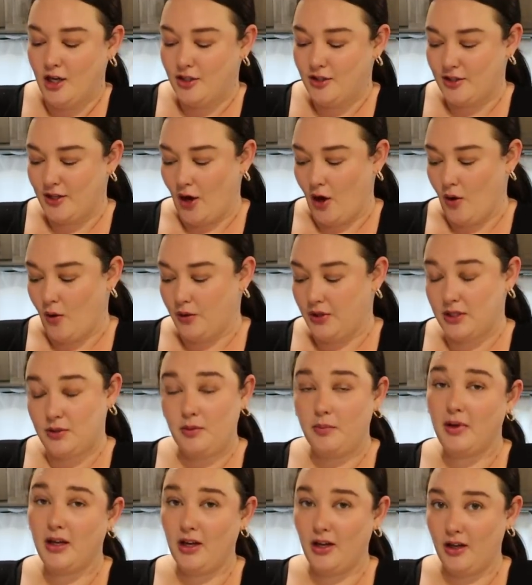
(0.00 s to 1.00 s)
So this
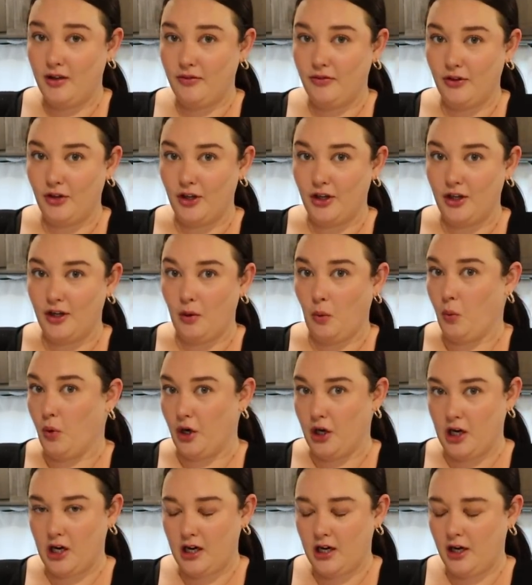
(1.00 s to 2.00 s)
would be good for
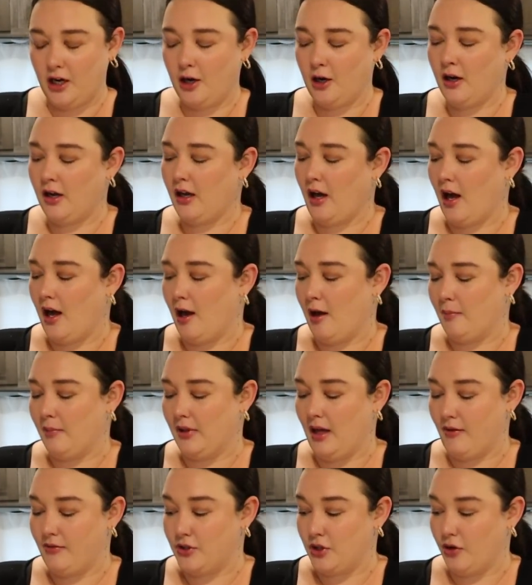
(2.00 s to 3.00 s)
work um,
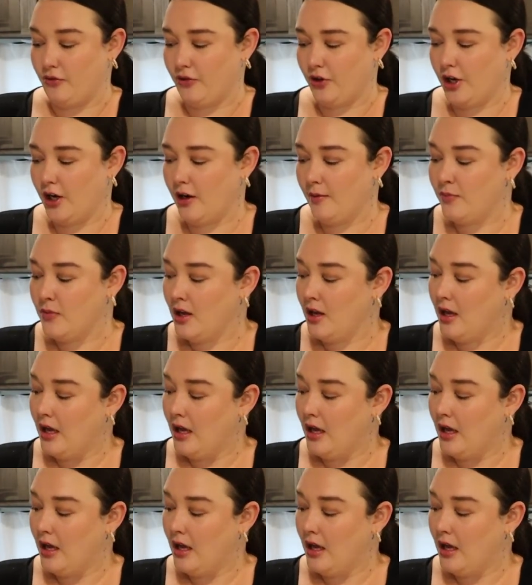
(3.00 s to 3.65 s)
leftover.